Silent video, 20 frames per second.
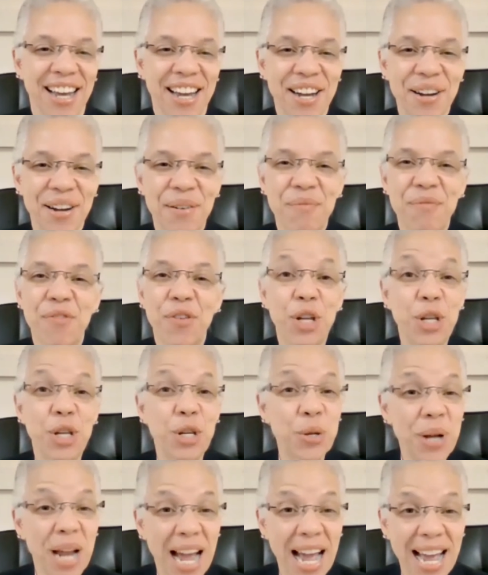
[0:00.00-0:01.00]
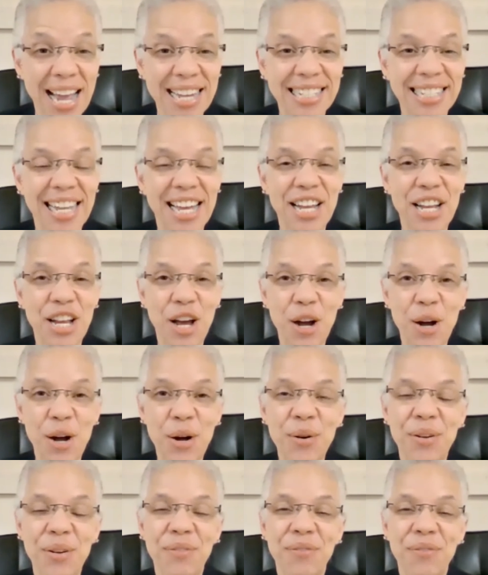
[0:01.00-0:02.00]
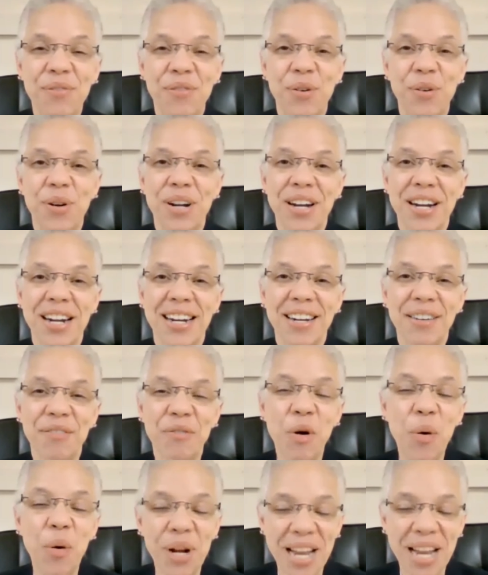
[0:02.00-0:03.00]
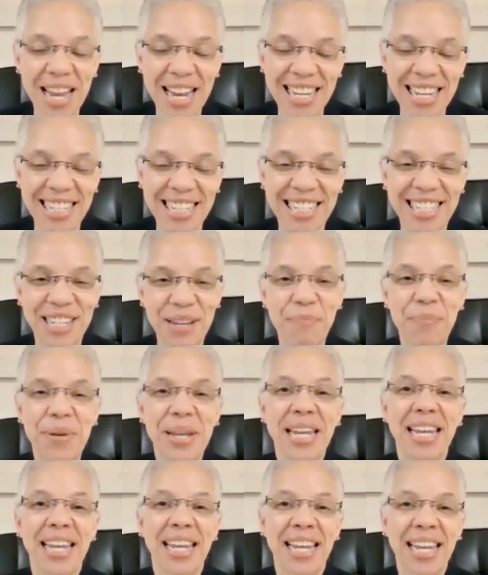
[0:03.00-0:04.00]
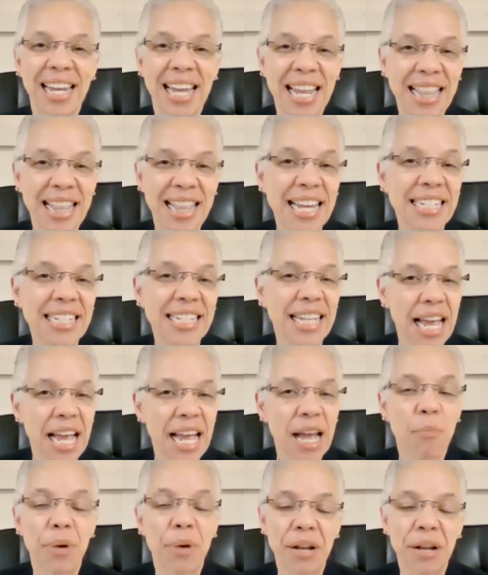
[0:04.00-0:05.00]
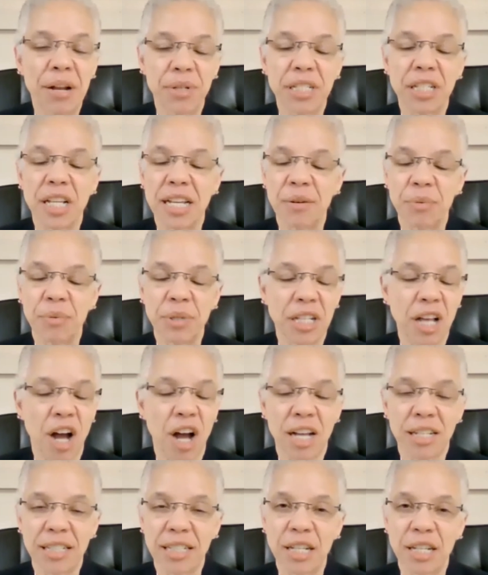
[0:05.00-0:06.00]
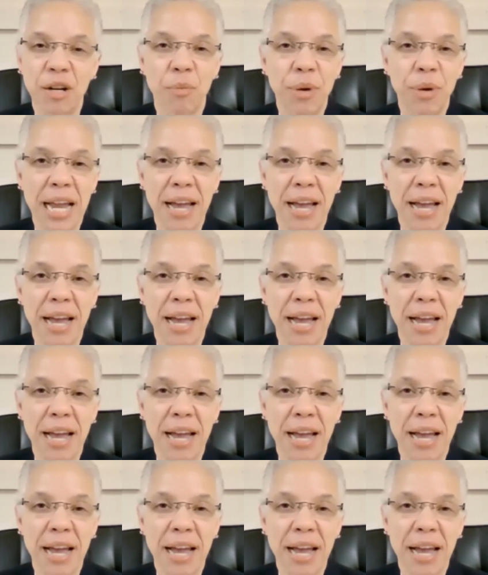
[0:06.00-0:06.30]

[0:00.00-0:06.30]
for you guys, I know, and for coordinating the shipping and things, but it was awesome.